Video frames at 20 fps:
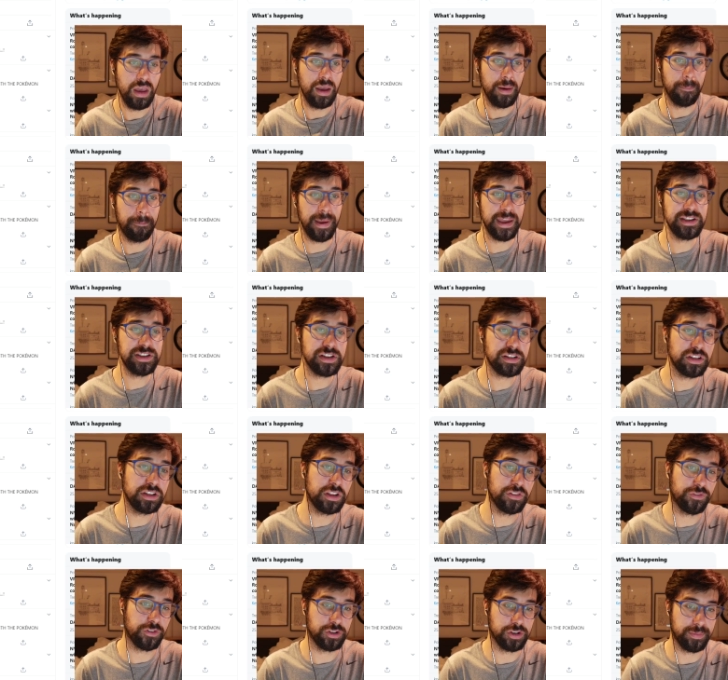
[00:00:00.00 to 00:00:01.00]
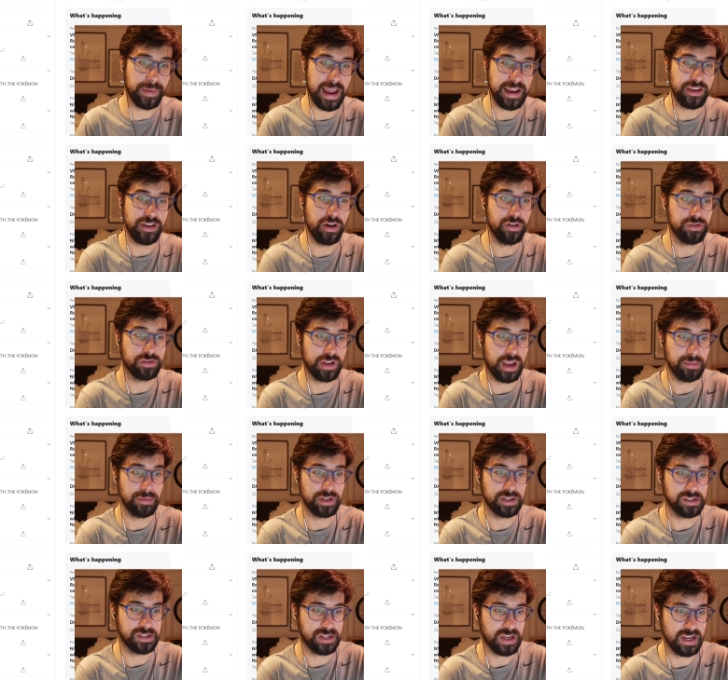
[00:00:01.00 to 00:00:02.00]
Basically, the further back you go, the lamer
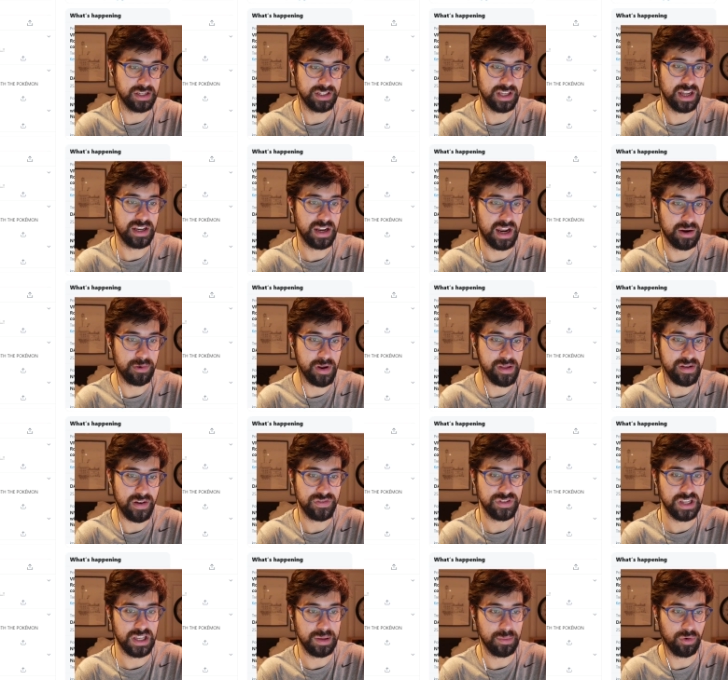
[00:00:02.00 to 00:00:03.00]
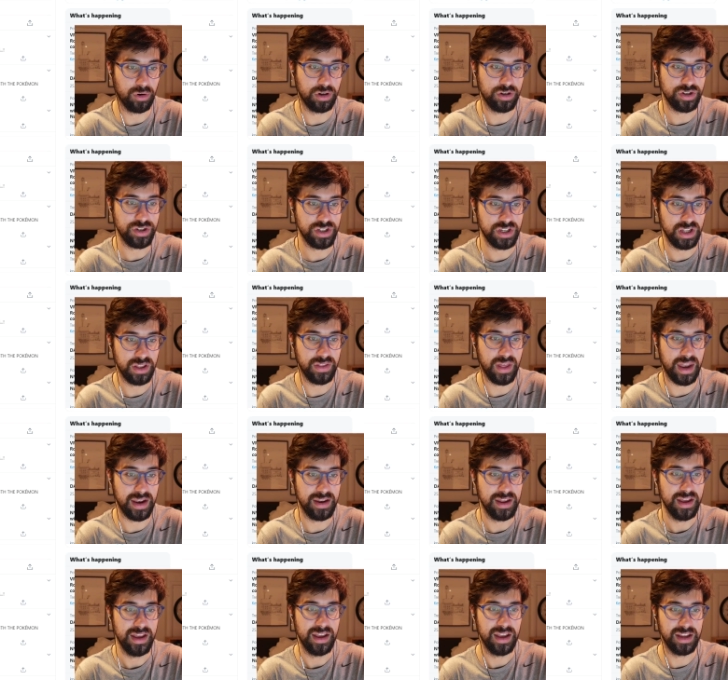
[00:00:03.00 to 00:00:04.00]
the designs get. I'd rather have something more interesting than
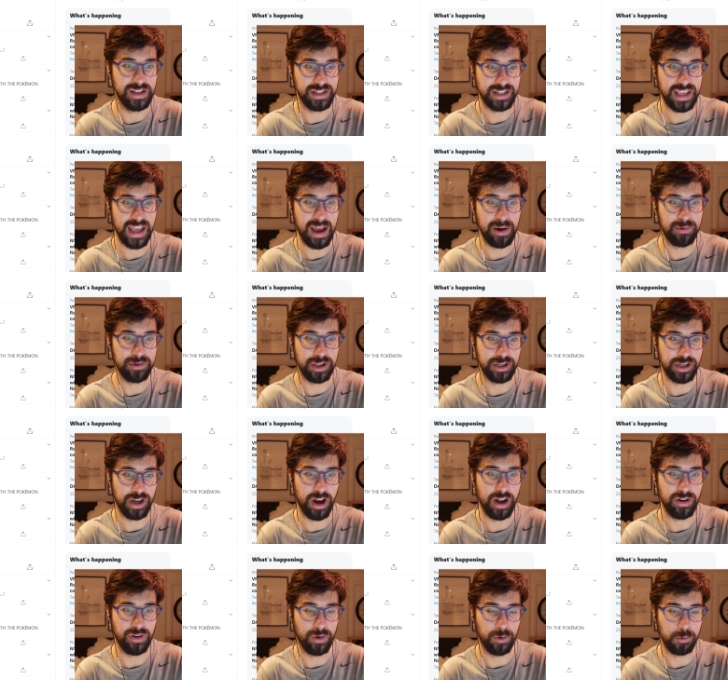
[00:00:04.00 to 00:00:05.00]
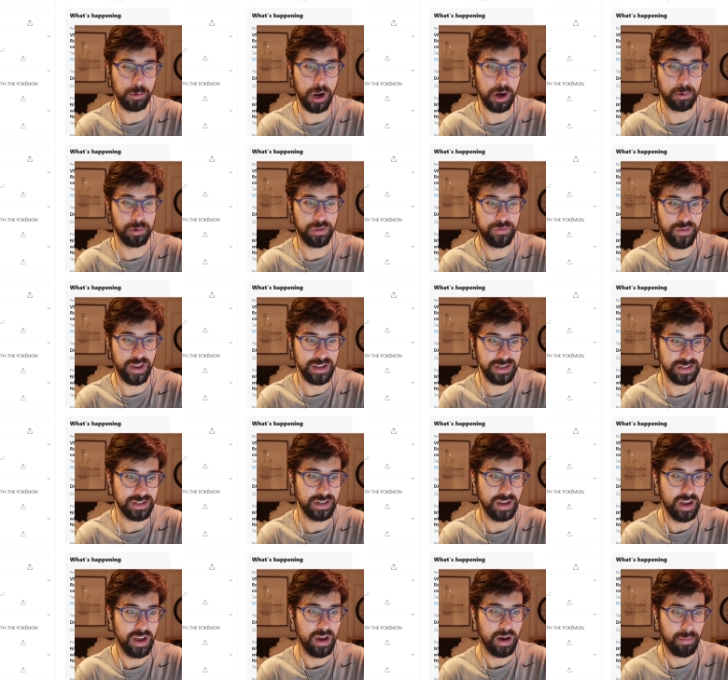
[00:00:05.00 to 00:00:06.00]
it's a cat with a dot or rock with face.
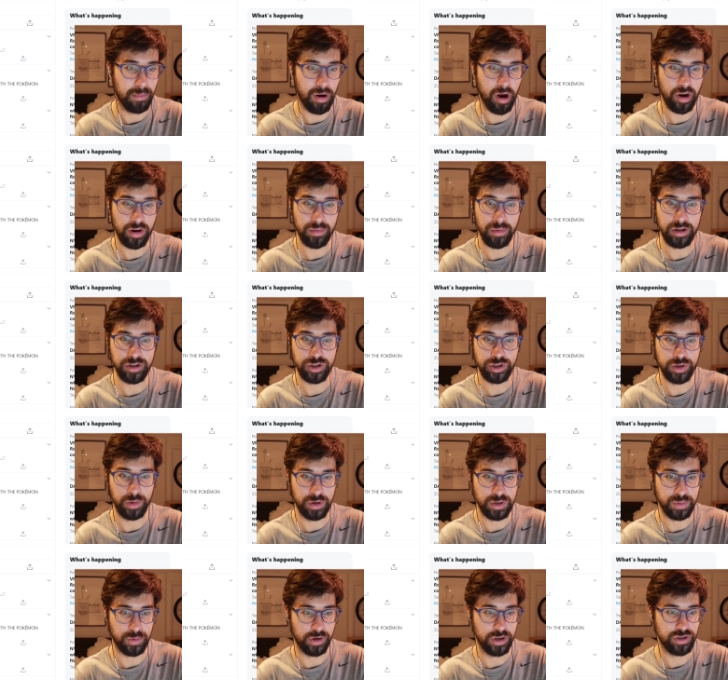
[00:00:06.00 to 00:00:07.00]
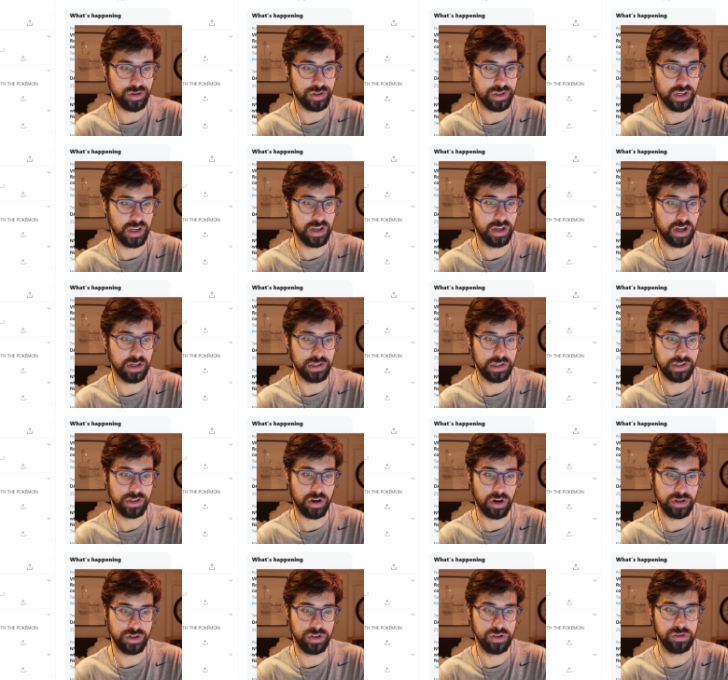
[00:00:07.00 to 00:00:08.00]
Modern ones are so much more interesting and not just
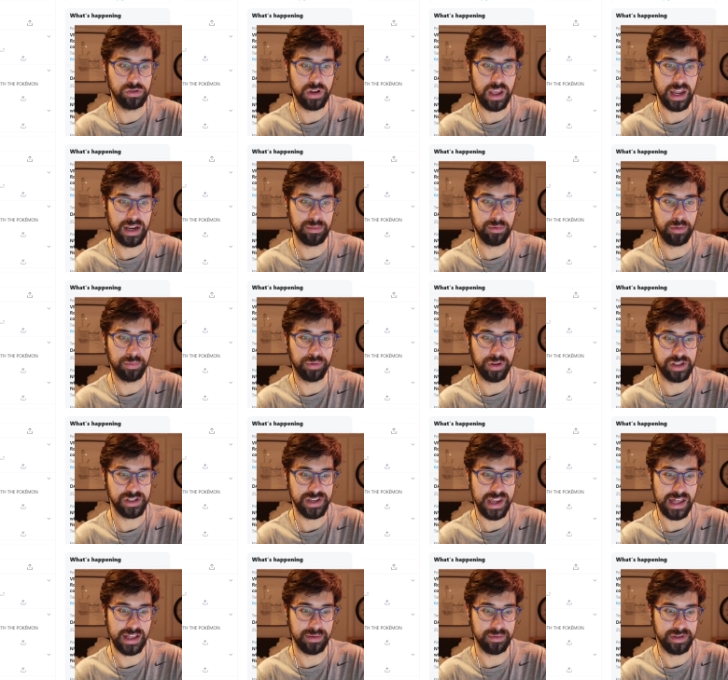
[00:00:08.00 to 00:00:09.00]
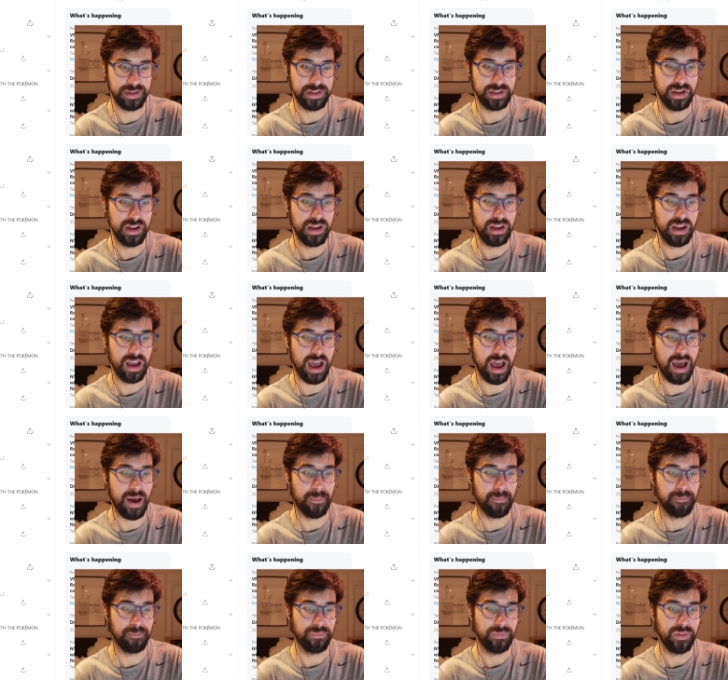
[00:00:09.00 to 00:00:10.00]
cartoon, animal, plus element. Um,